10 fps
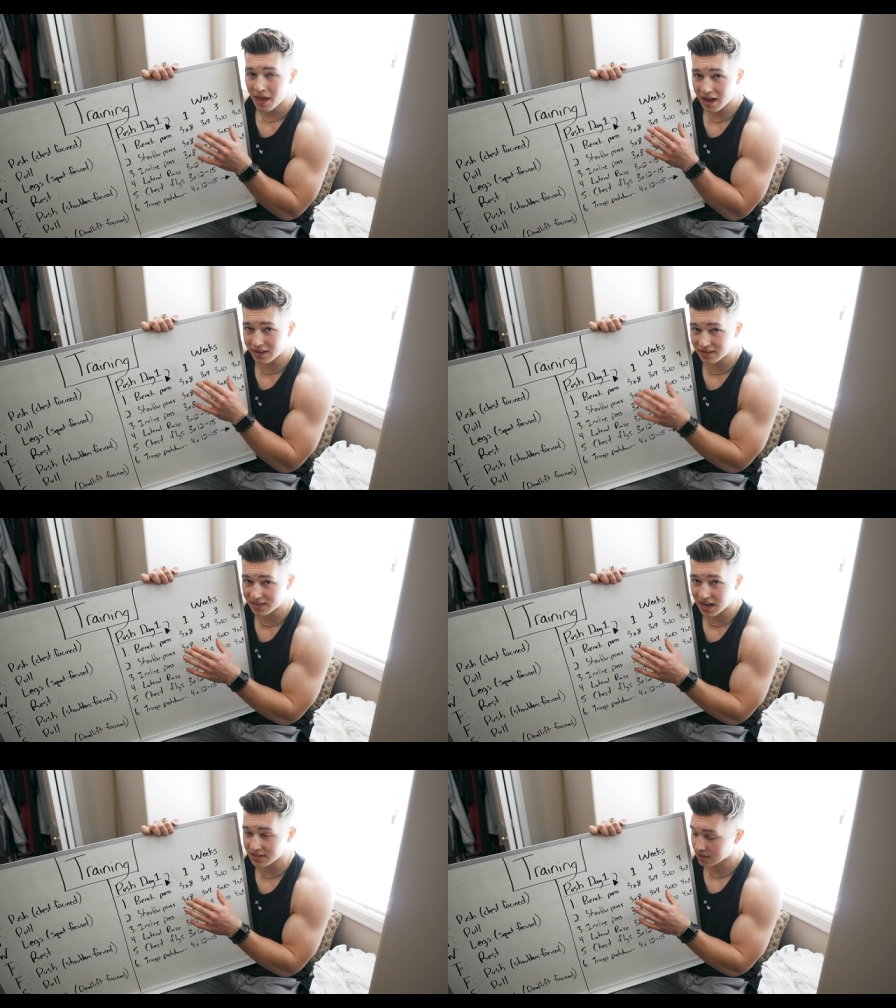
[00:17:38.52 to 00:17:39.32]
And in this
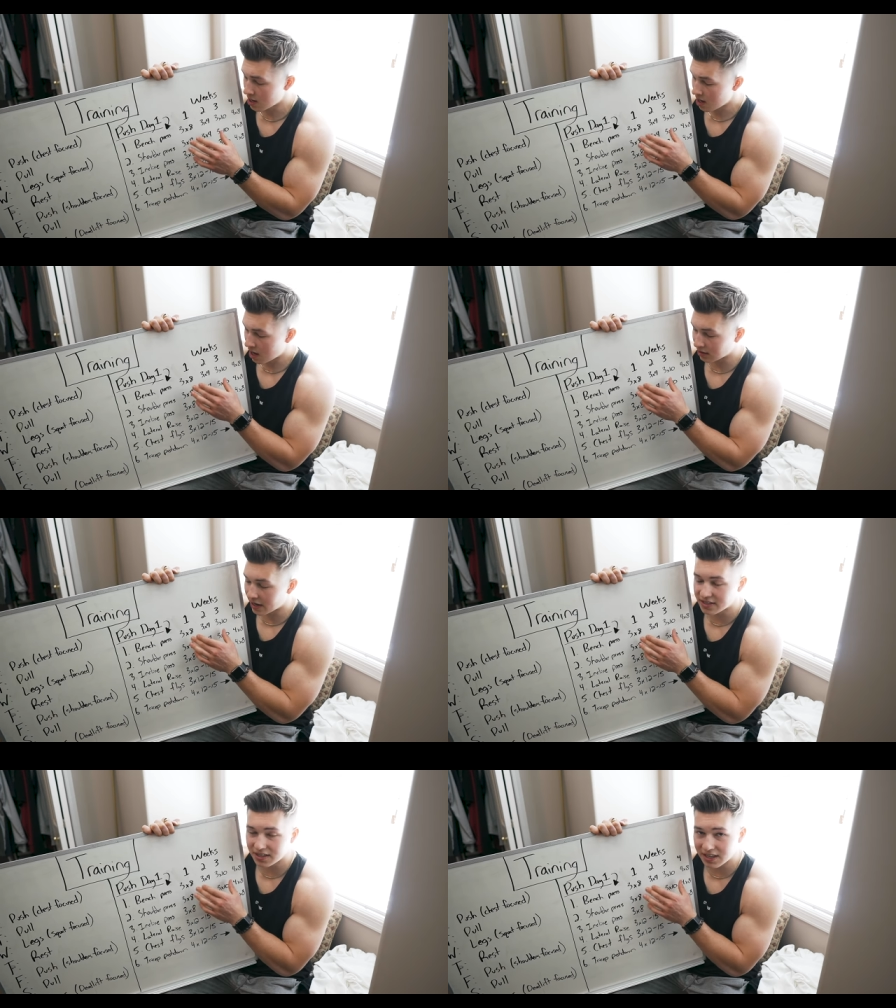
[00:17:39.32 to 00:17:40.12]
case, I
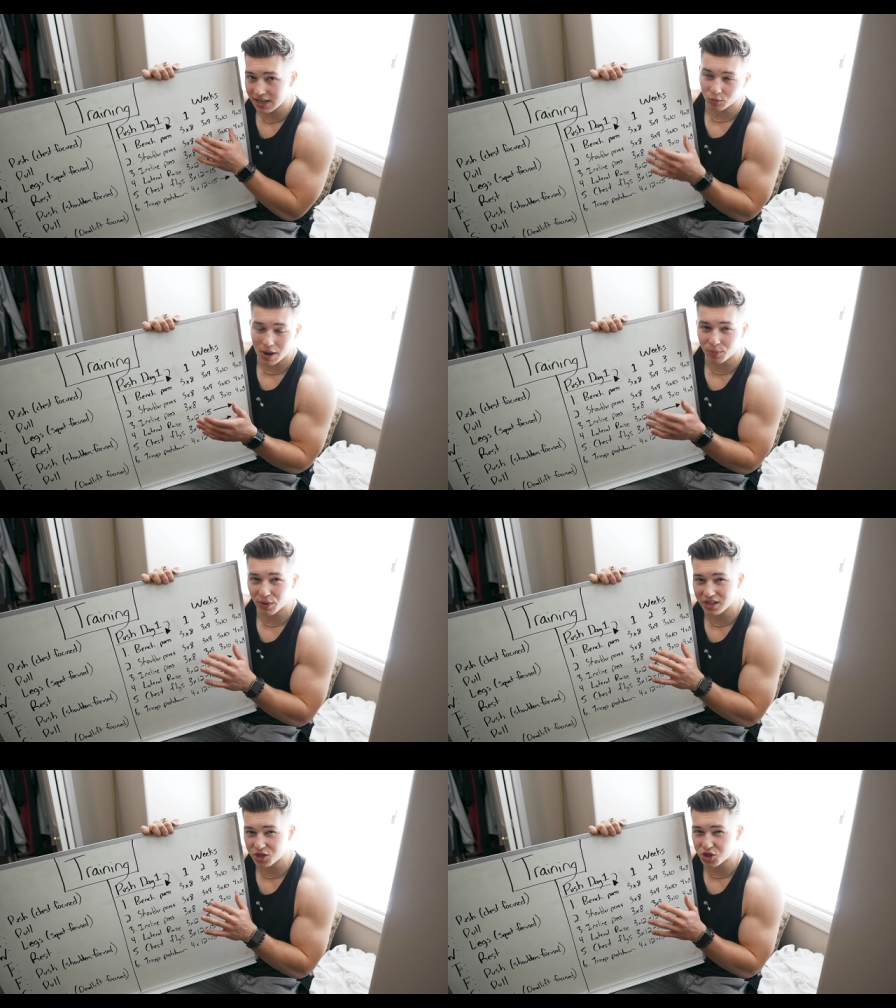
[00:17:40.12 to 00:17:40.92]
like to keep rep
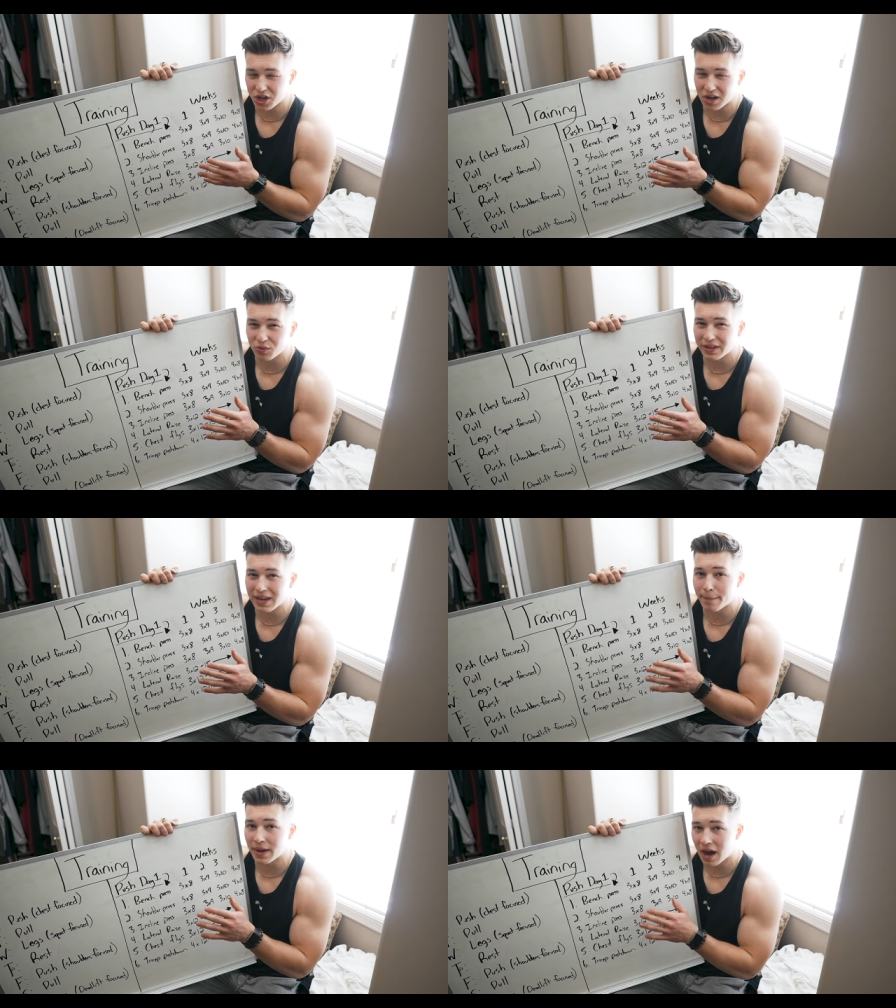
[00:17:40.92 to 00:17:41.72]
range
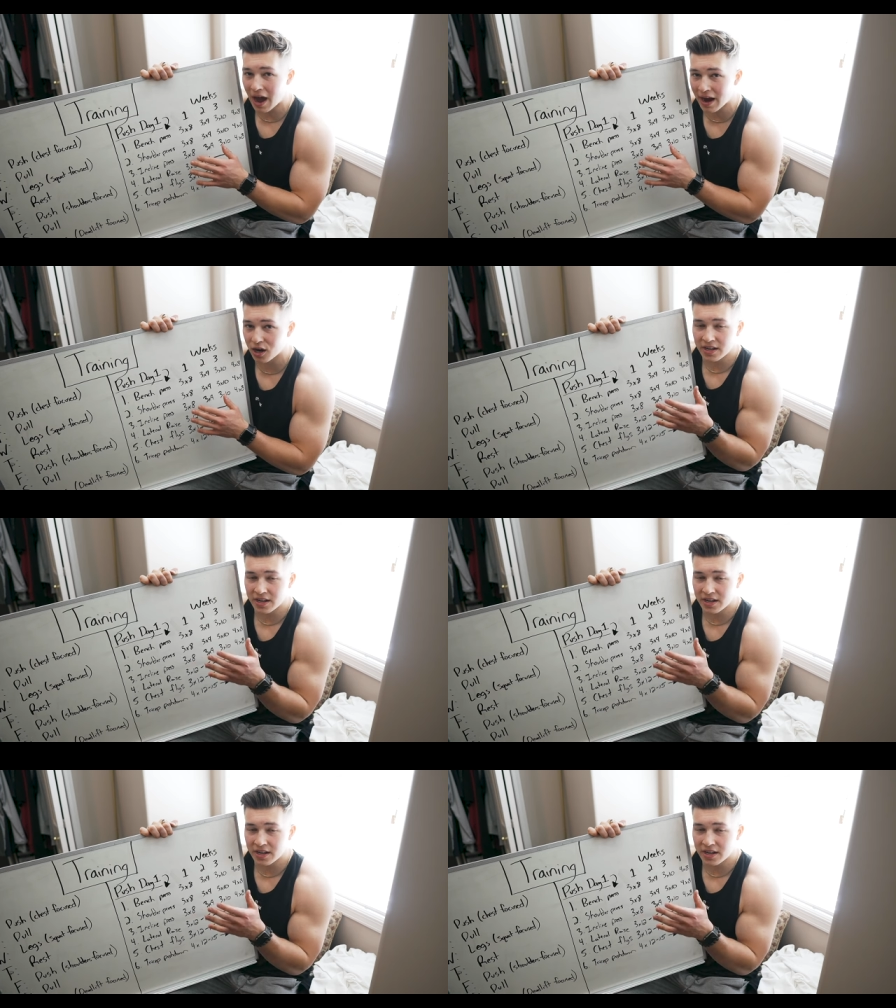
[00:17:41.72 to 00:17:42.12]
generally a bit higher.